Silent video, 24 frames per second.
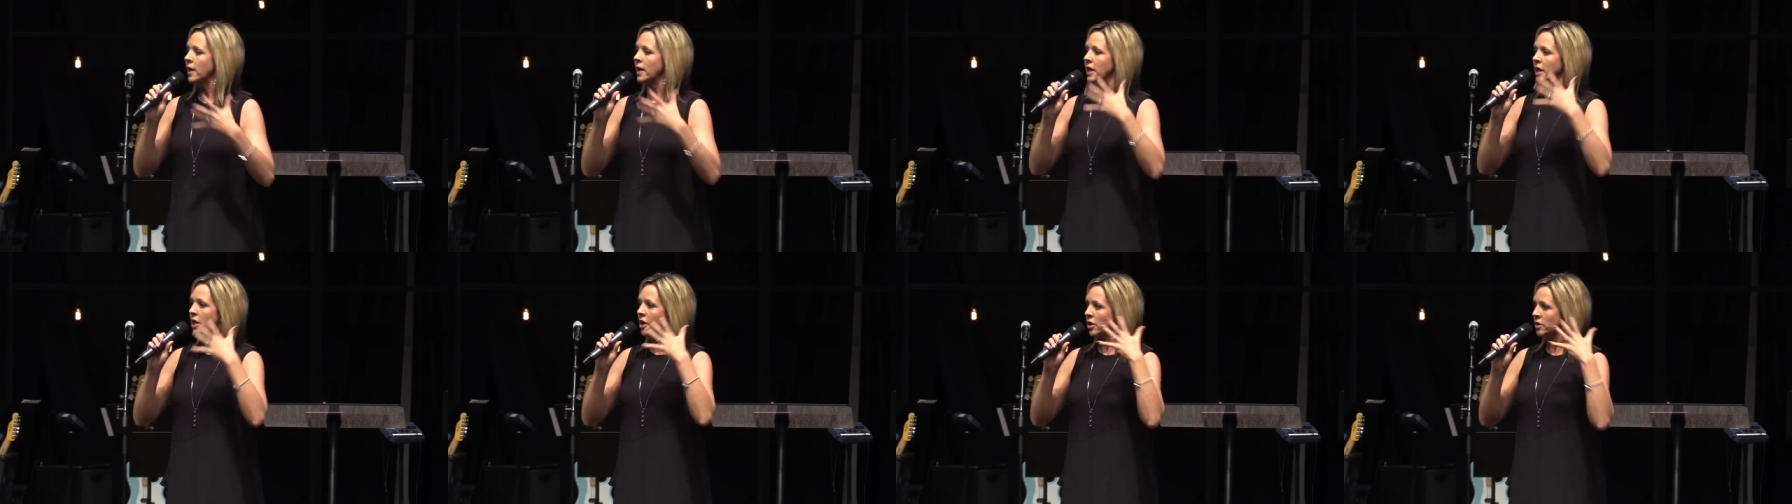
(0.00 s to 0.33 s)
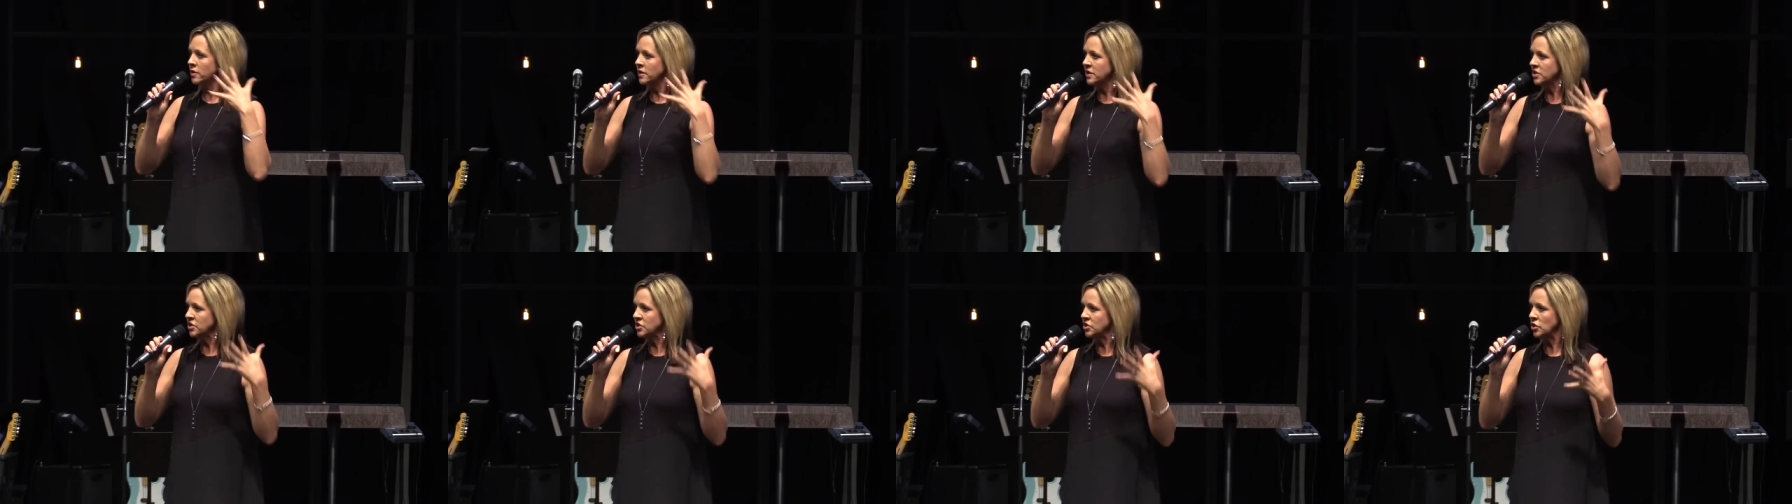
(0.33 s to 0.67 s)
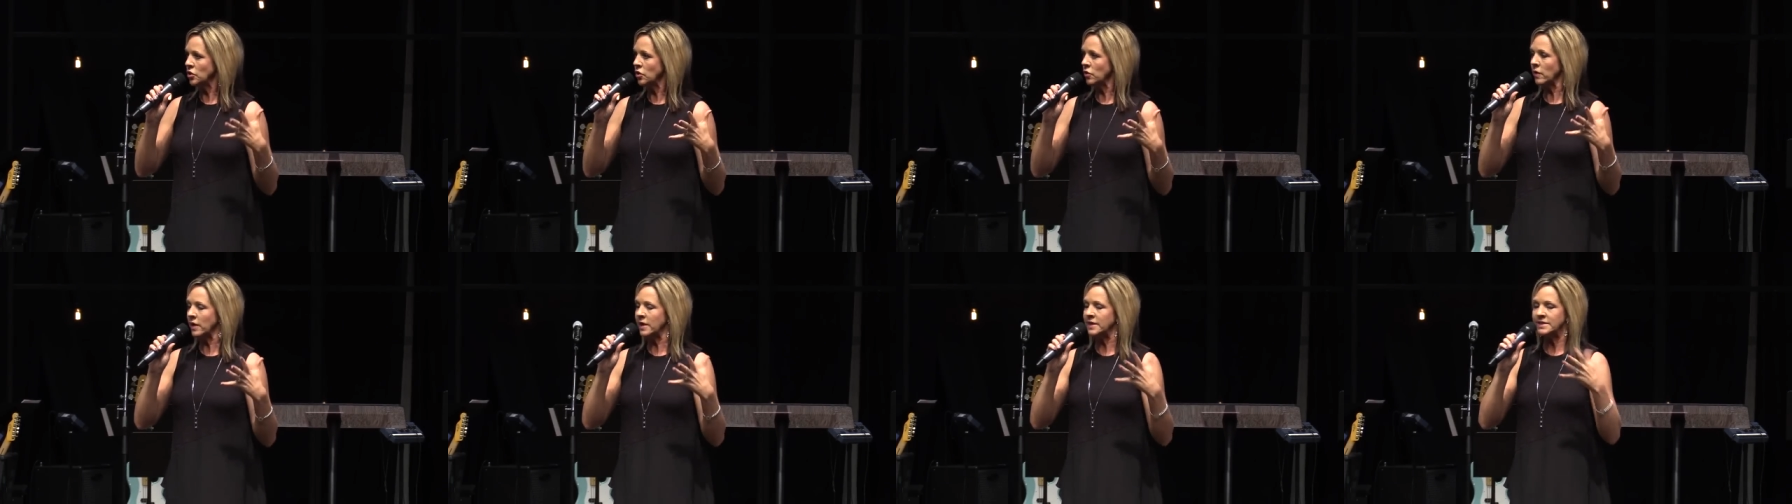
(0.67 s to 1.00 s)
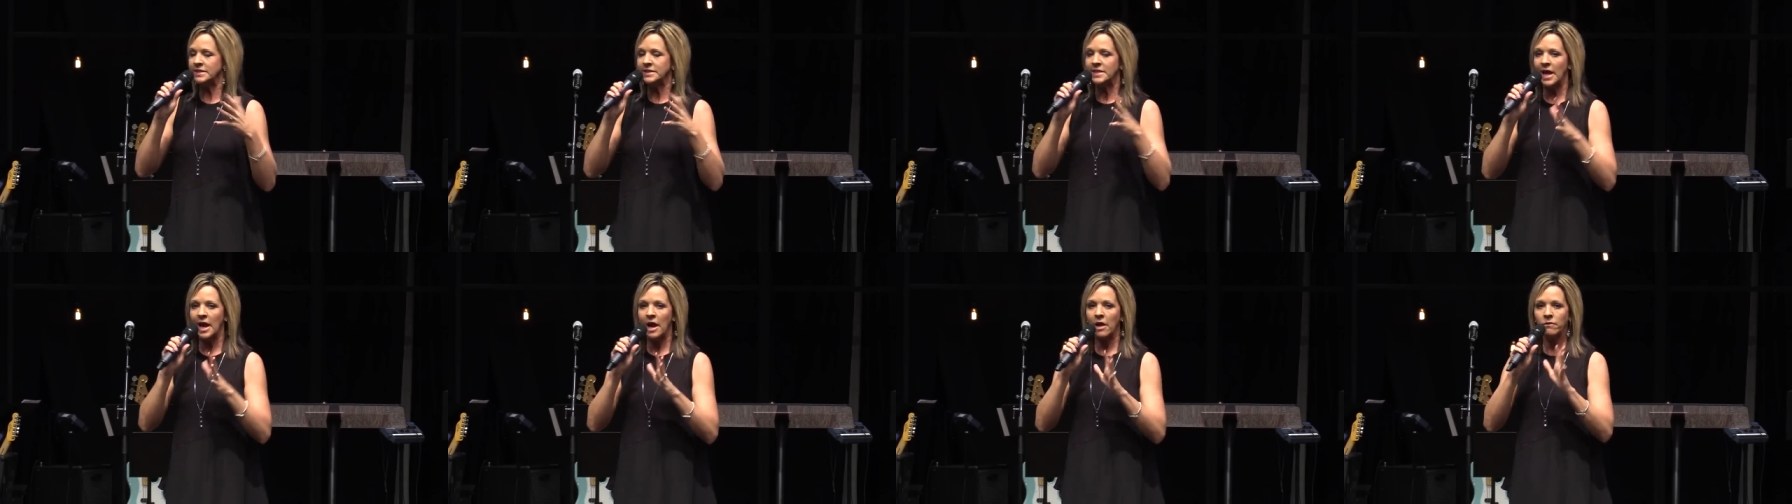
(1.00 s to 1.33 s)
hear the
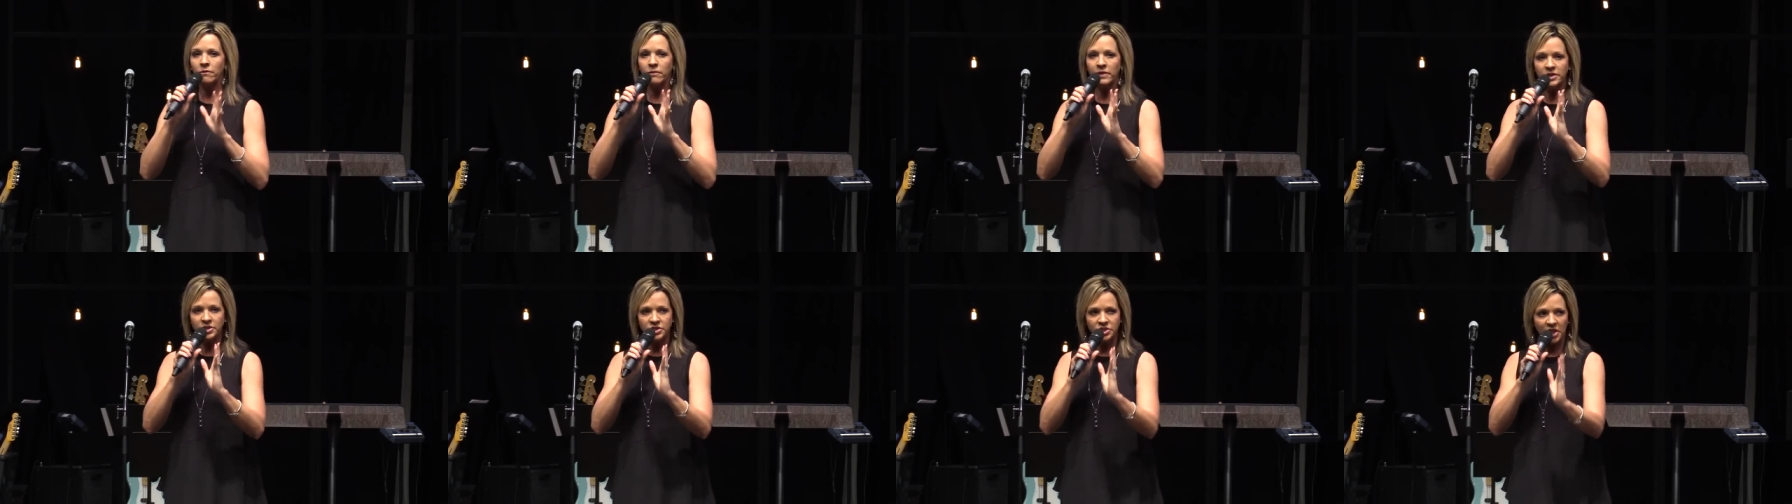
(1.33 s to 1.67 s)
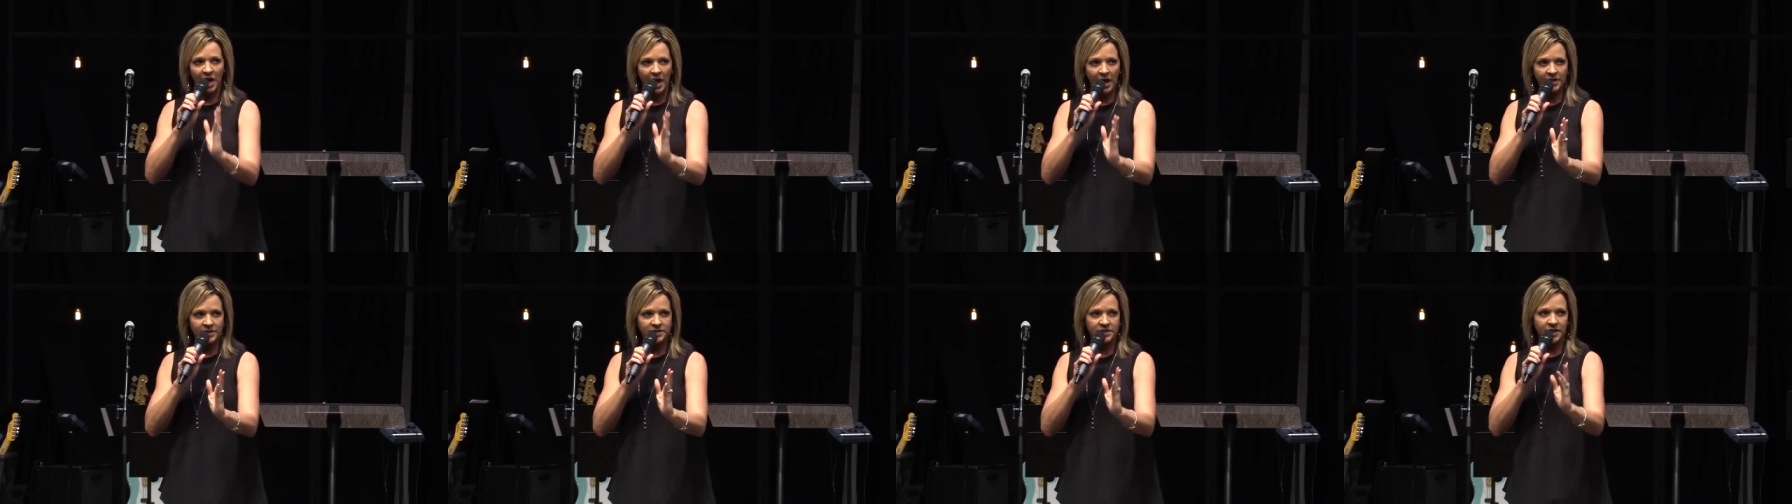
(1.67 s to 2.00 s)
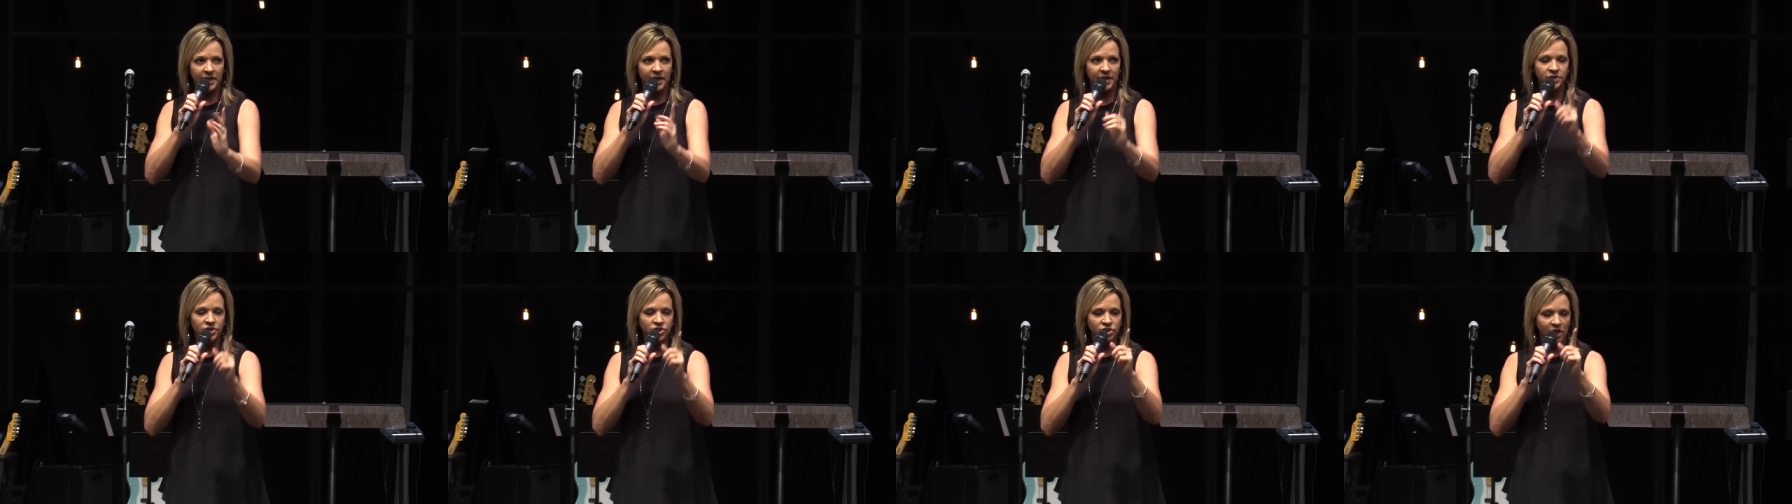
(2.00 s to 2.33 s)
stories, not reject it,